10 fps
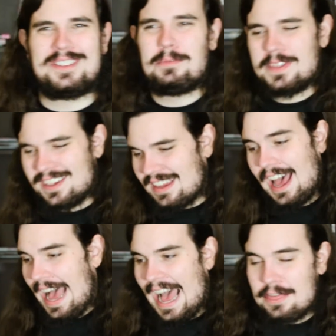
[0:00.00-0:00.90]
stupid thing is
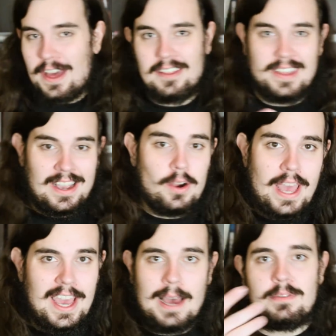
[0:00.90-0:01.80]
i thought like
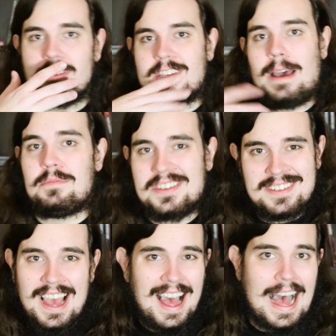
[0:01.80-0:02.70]
okay i'm just i'm
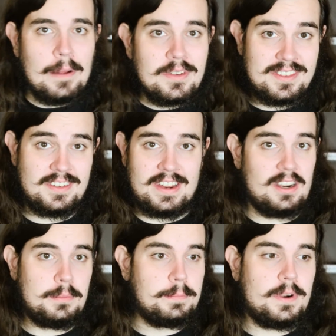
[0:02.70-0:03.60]
just i'm just a
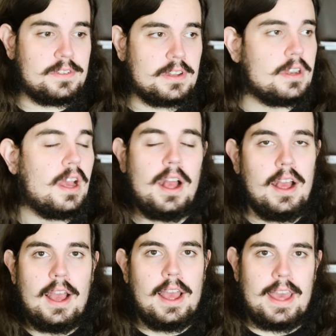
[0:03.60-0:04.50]
terrible person
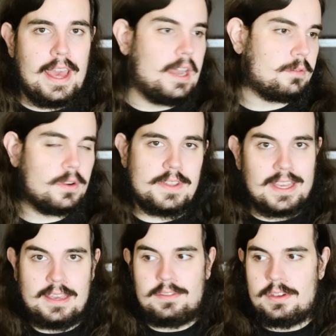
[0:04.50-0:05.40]
and of course
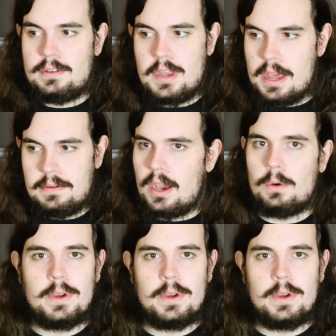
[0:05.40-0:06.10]
that gives you no